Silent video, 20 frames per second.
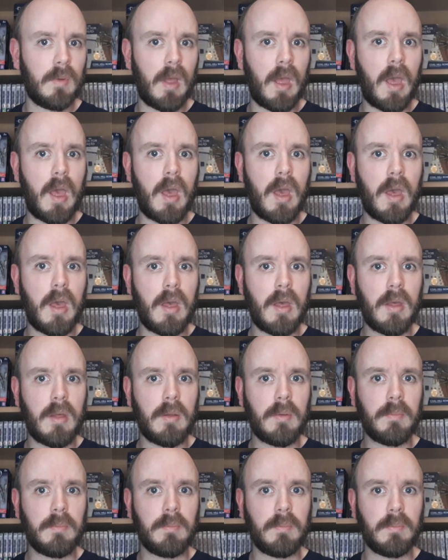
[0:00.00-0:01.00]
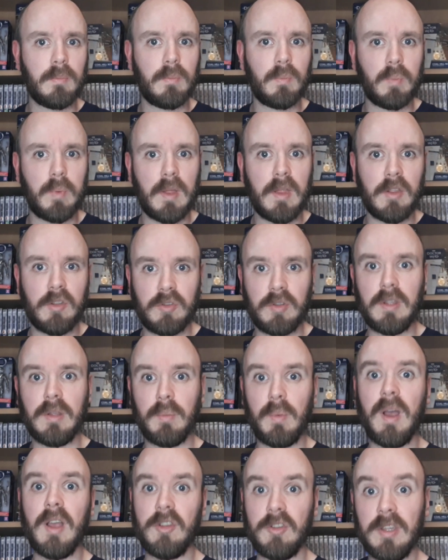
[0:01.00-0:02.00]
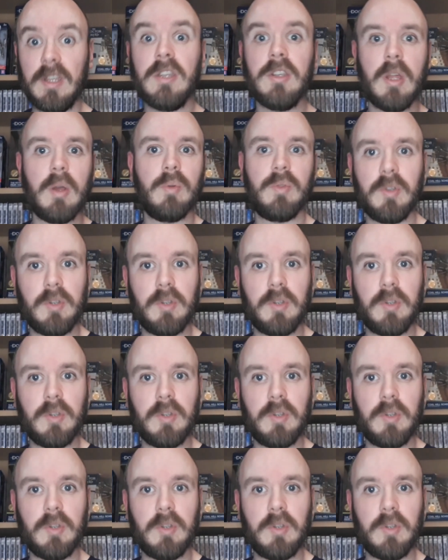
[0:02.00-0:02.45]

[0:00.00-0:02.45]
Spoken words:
why she knows